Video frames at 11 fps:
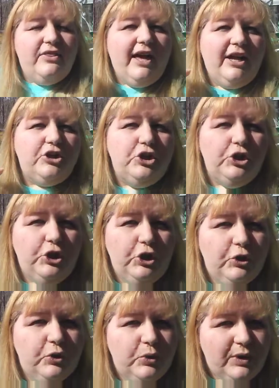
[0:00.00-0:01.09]
that
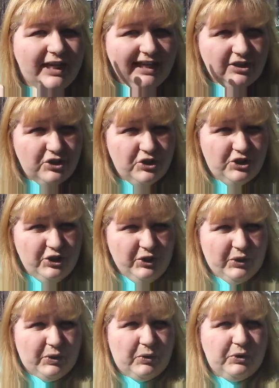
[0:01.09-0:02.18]
you can
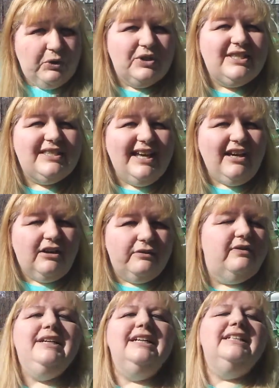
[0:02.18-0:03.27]
do
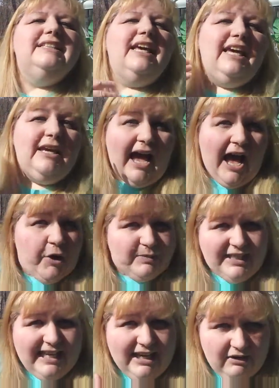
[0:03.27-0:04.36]
yourself to help
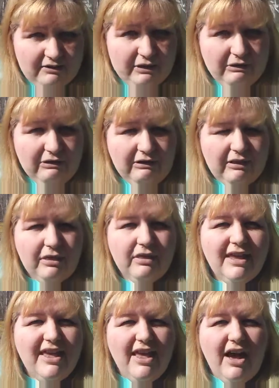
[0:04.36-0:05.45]
take care of the Earth.
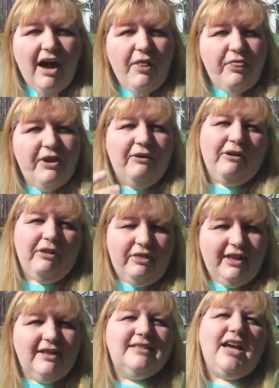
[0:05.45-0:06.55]
There are
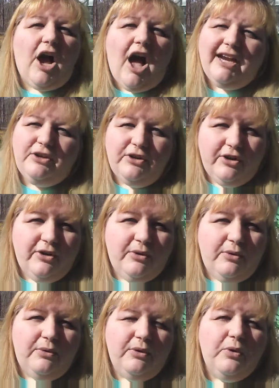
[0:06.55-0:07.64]
things that I
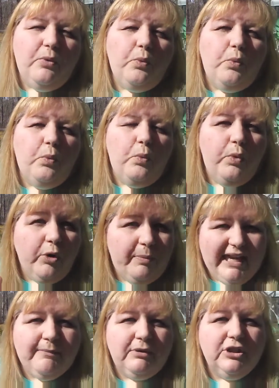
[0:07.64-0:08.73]
know we'll
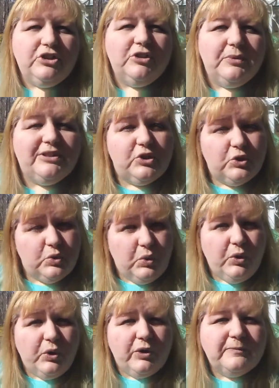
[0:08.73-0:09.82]
be able to do in
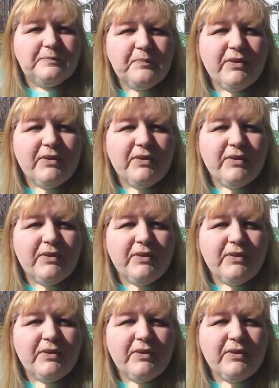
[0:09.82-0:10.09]
school,